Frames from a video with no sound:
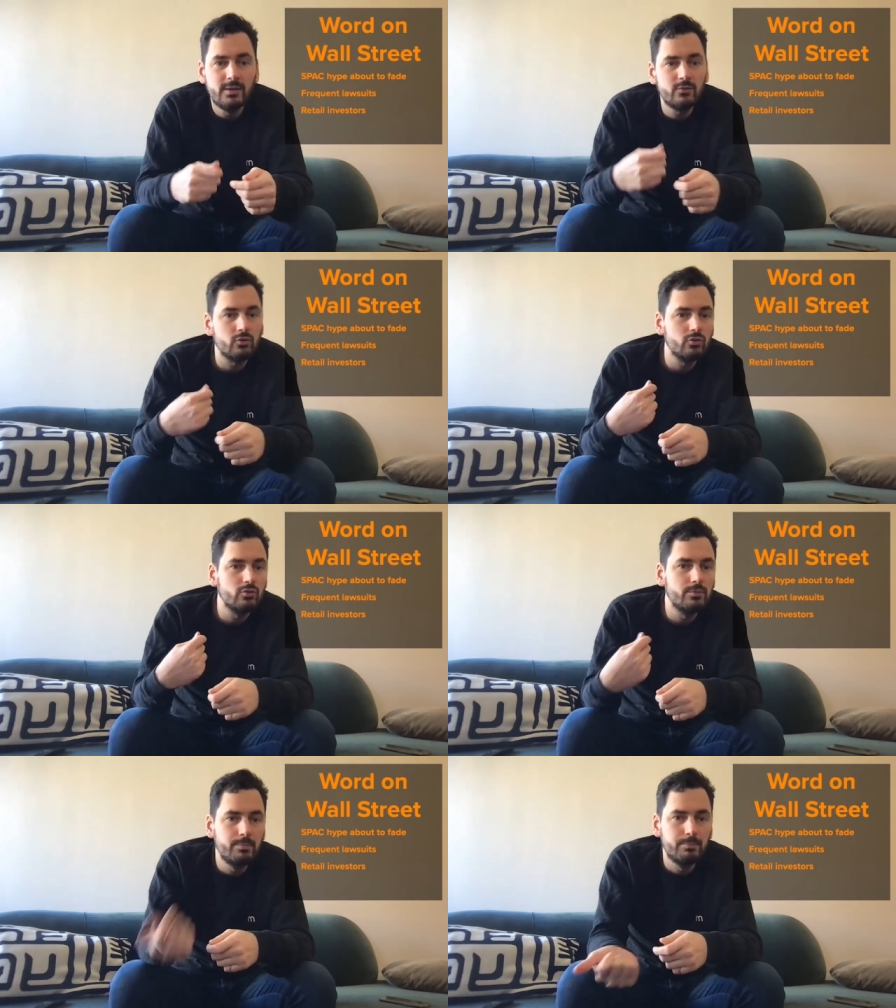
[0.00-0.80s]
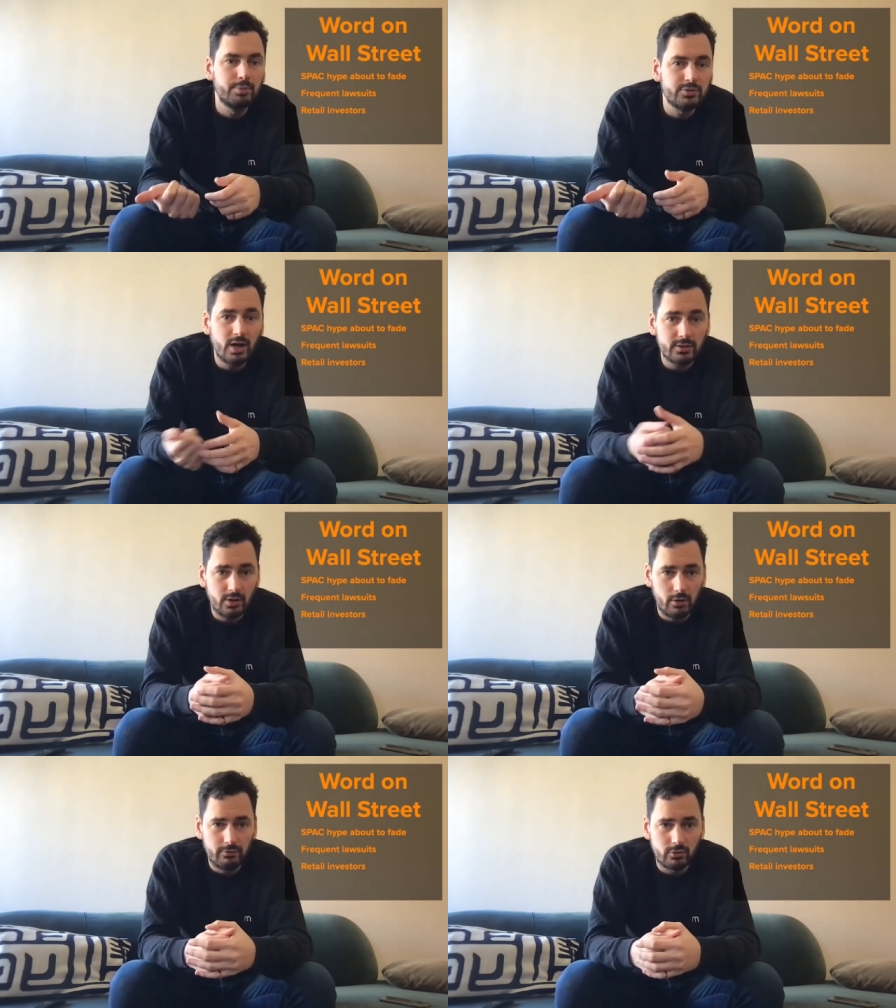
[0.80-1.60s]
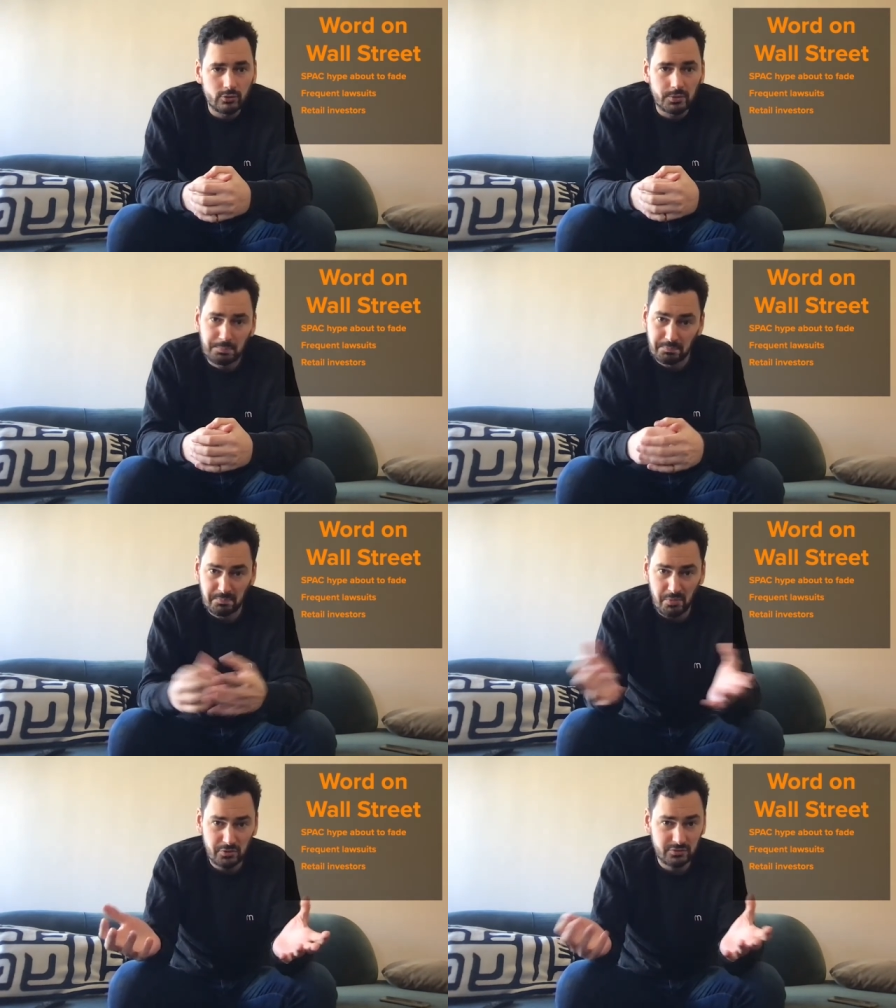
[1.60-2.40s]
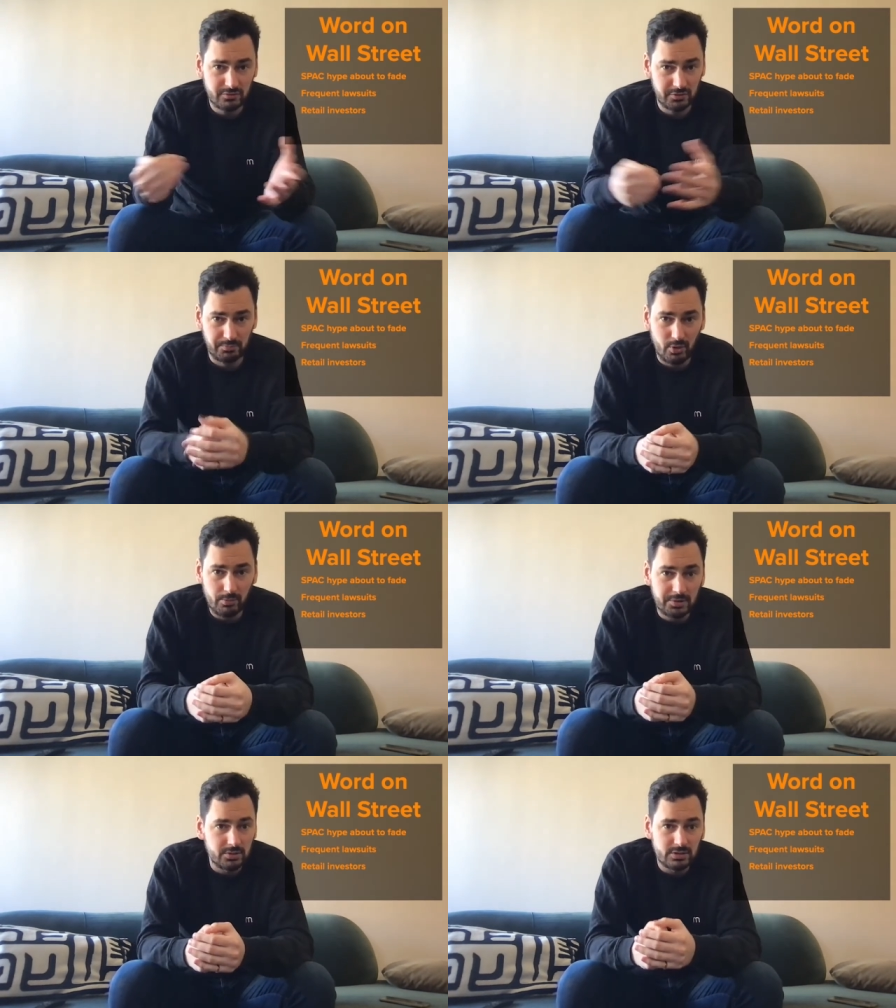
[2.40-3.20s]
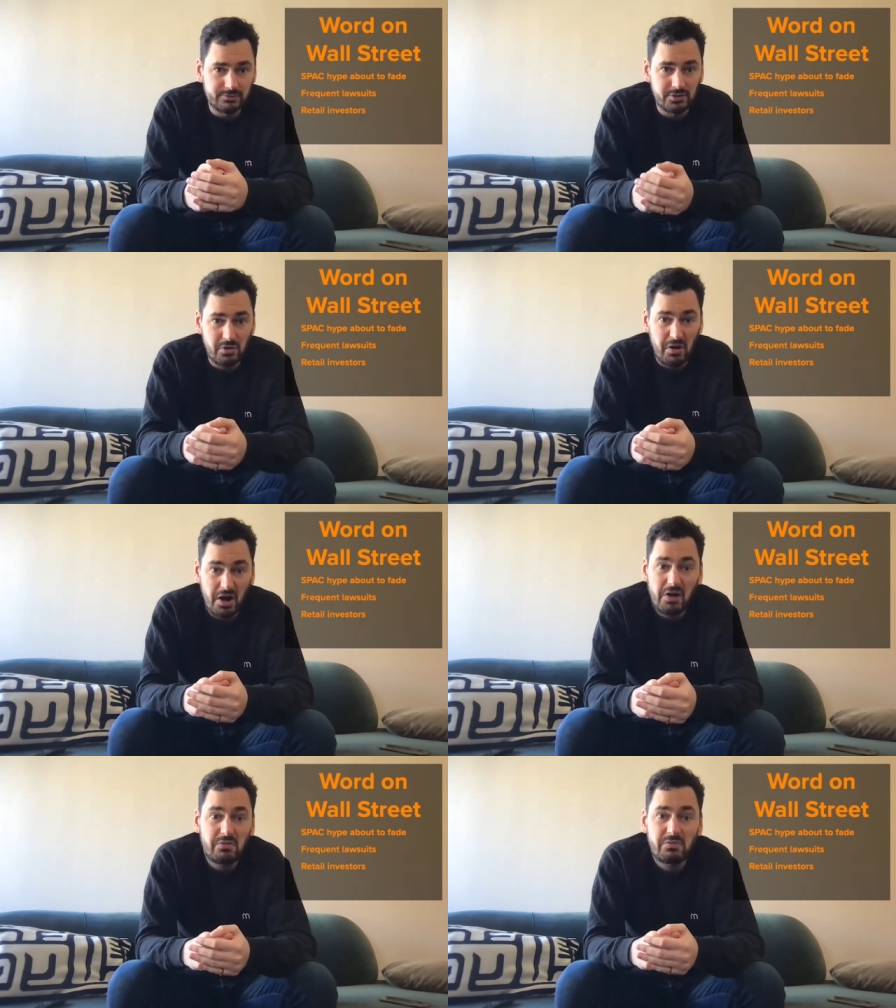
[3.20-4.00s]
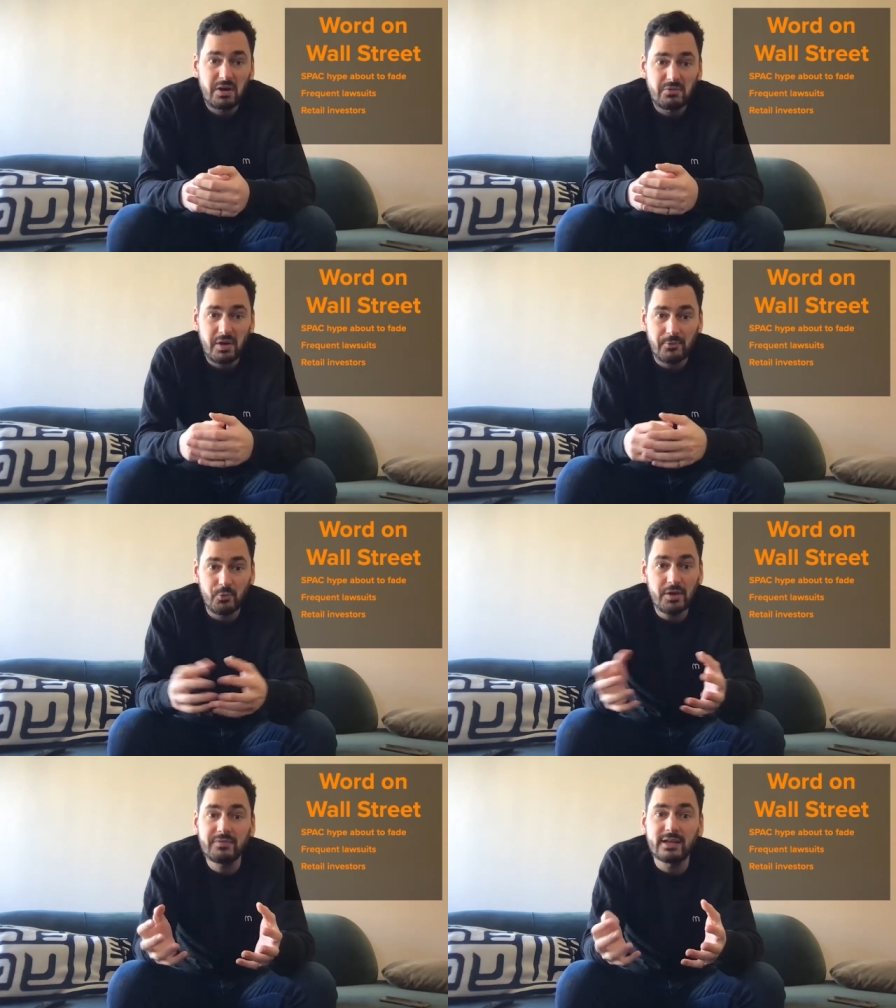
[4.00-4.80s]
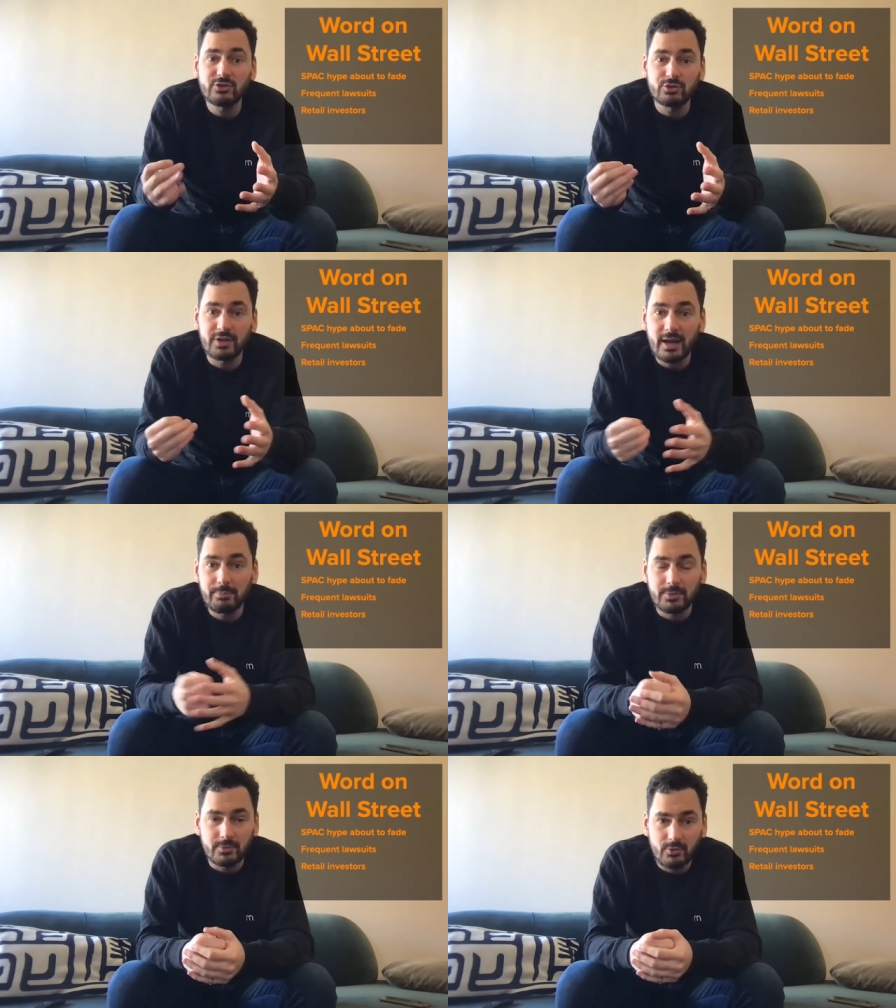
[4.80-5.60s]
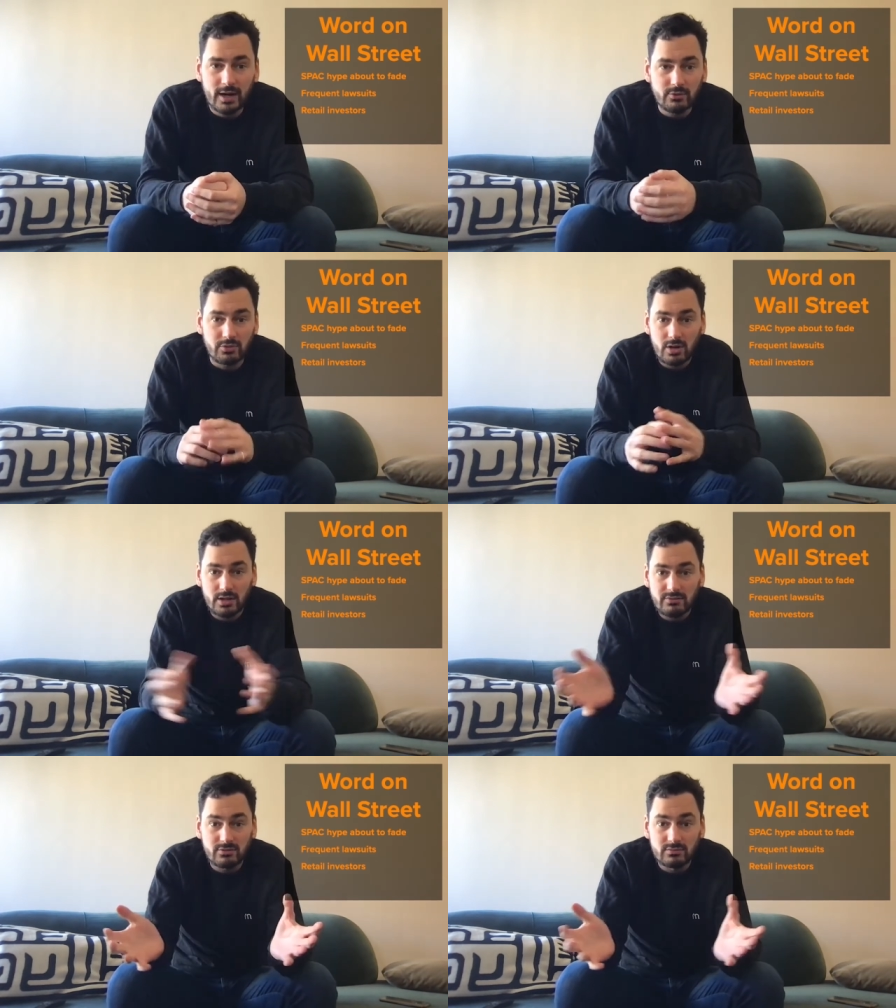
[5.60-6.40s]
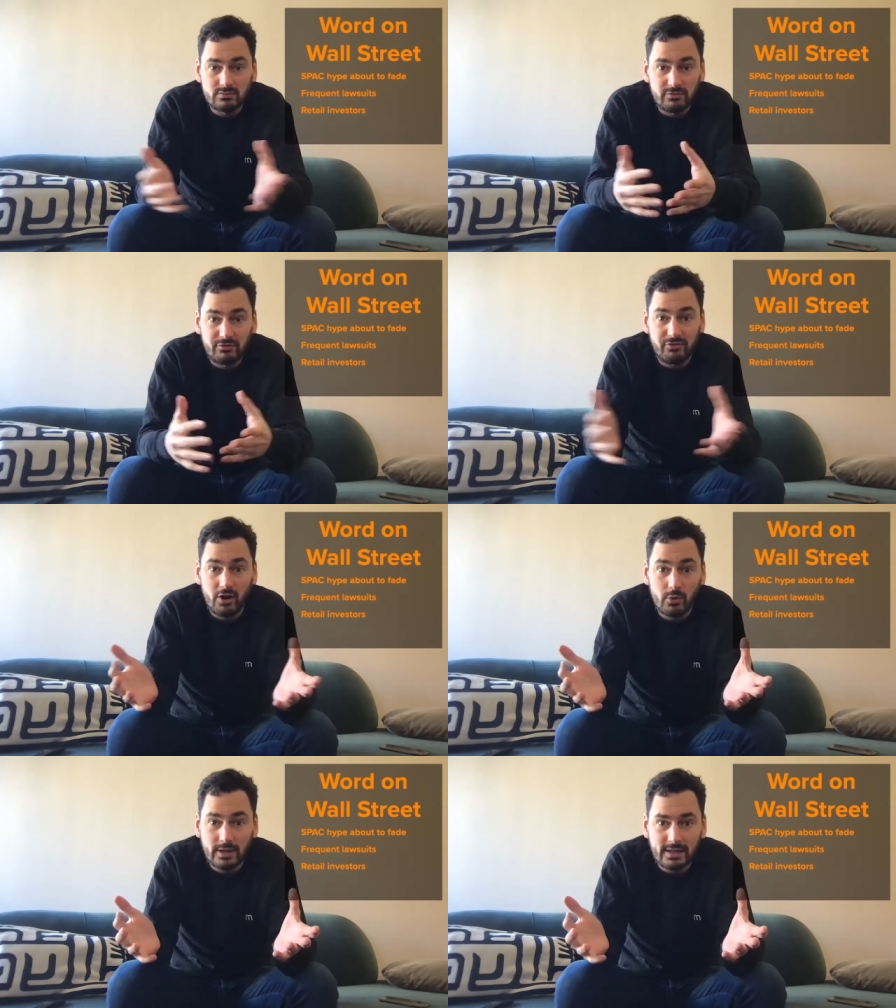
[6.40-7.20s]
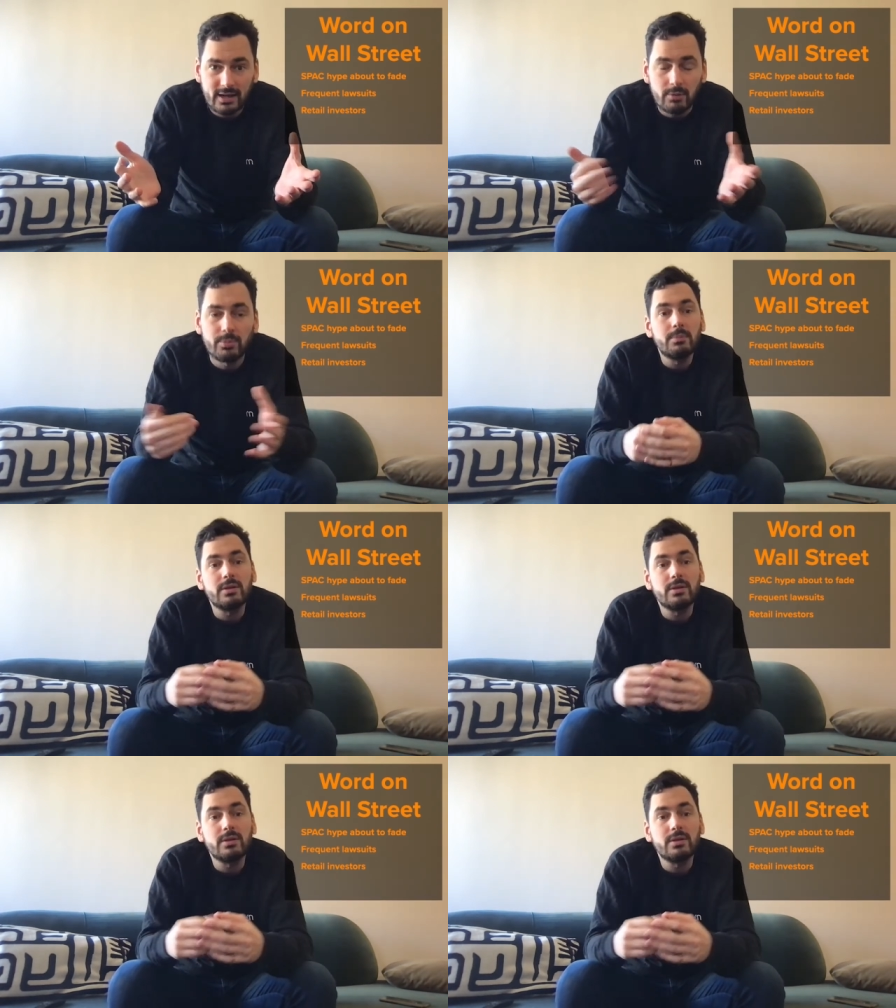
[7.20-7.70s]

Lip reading: to put out our vote. Most of us probably don't even know how and when that should happen, right? We're not even following that up.